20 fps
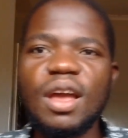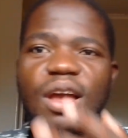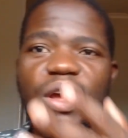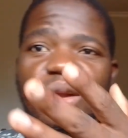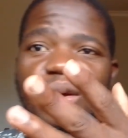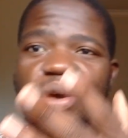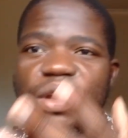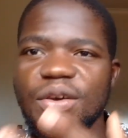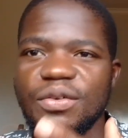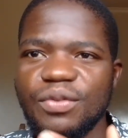
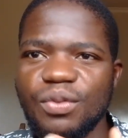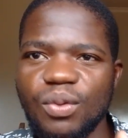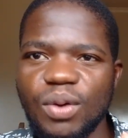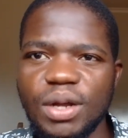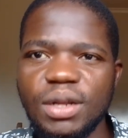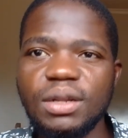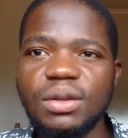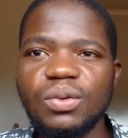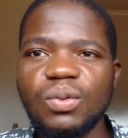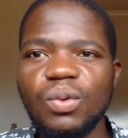Hello
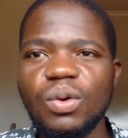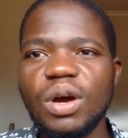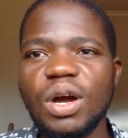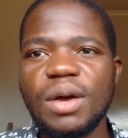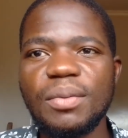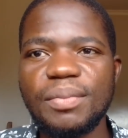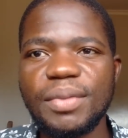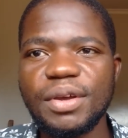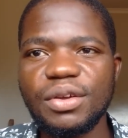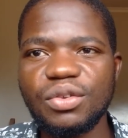everyone,
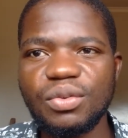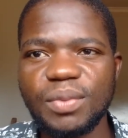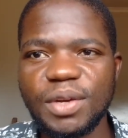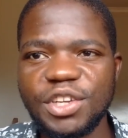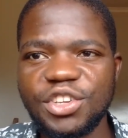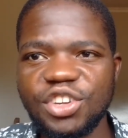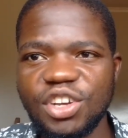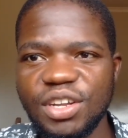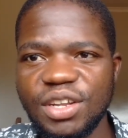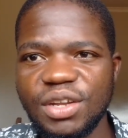welcome back to my
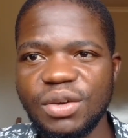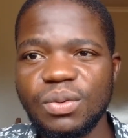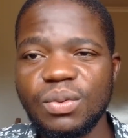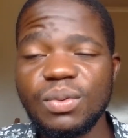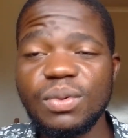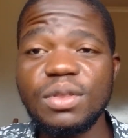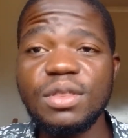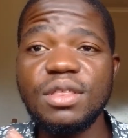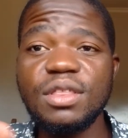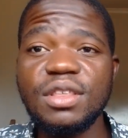channel,
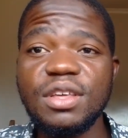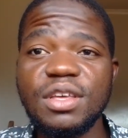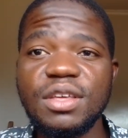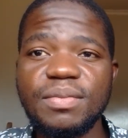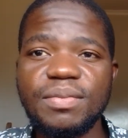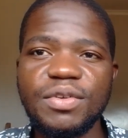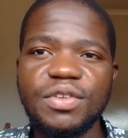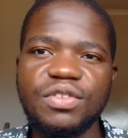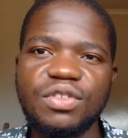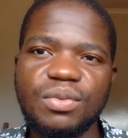The
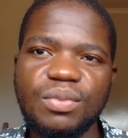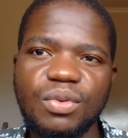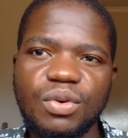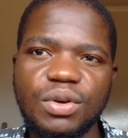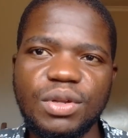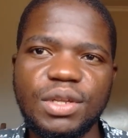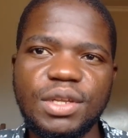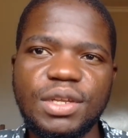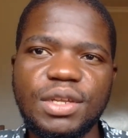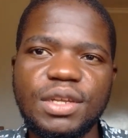Beast
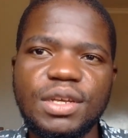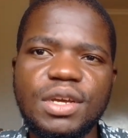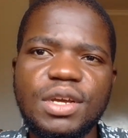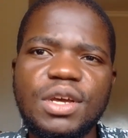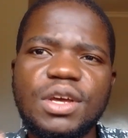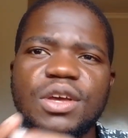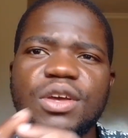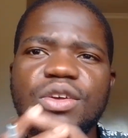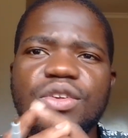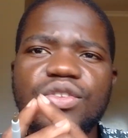Mode.
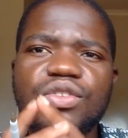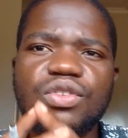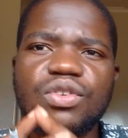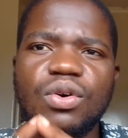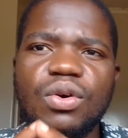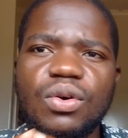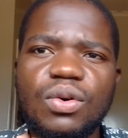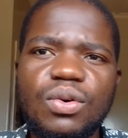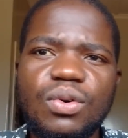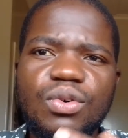
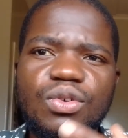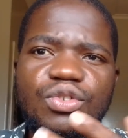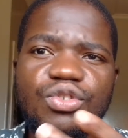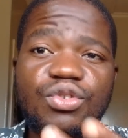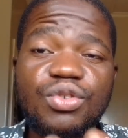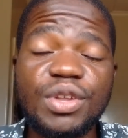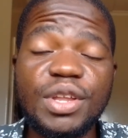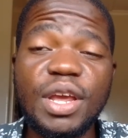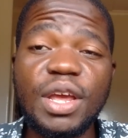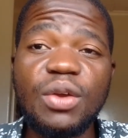So
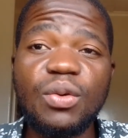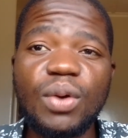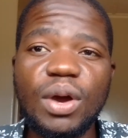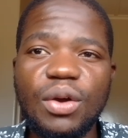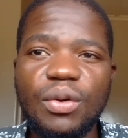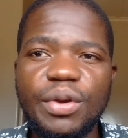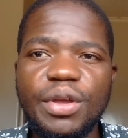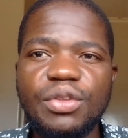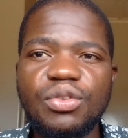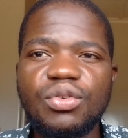today we are
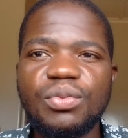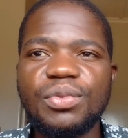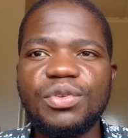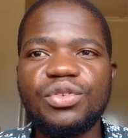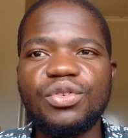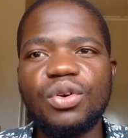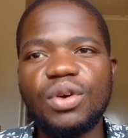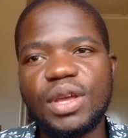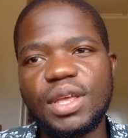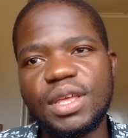going to be
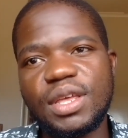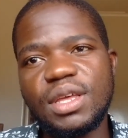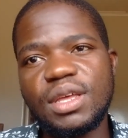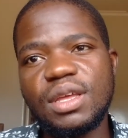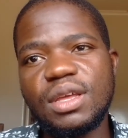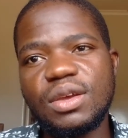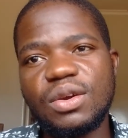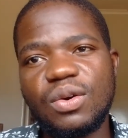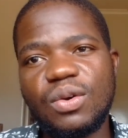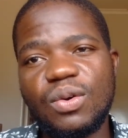talking,
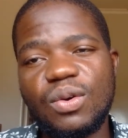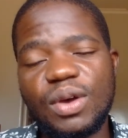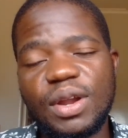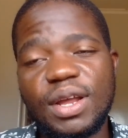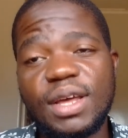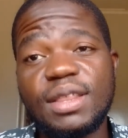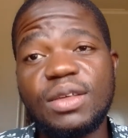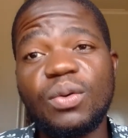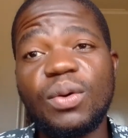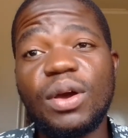or
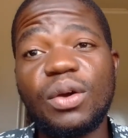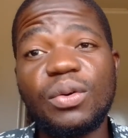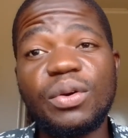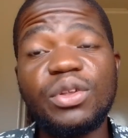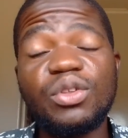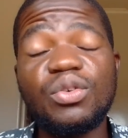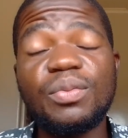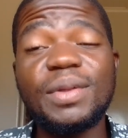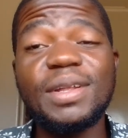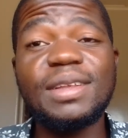rather we are
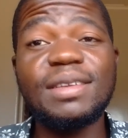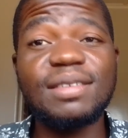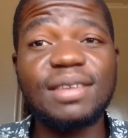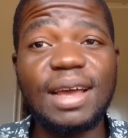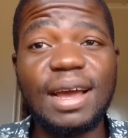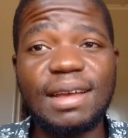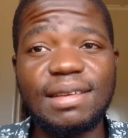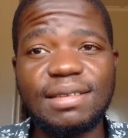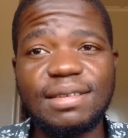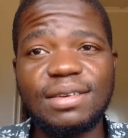going to be
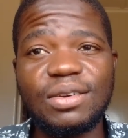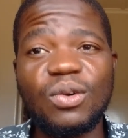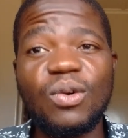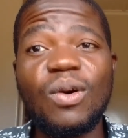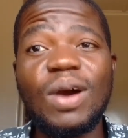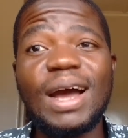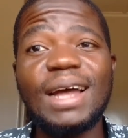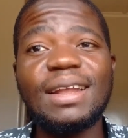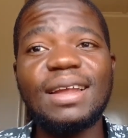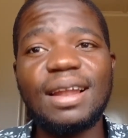discussing or
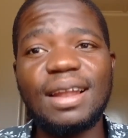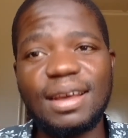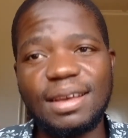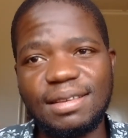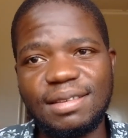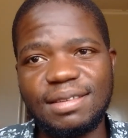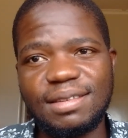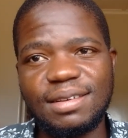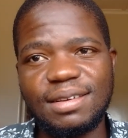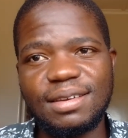
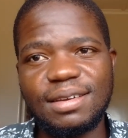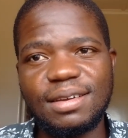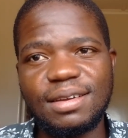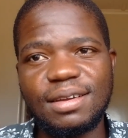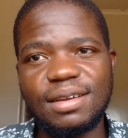analyzing